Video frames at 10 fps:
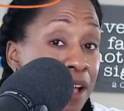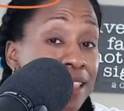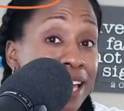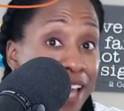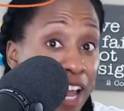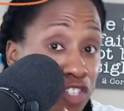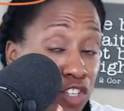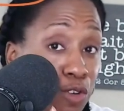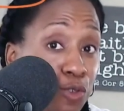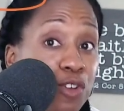like to
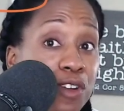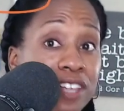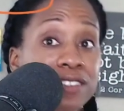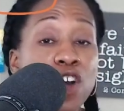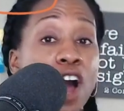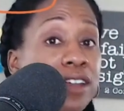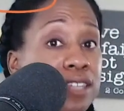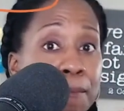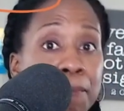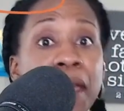do 30 days of
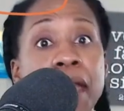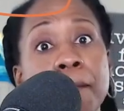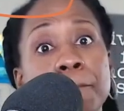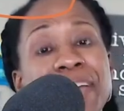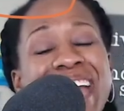content, bam,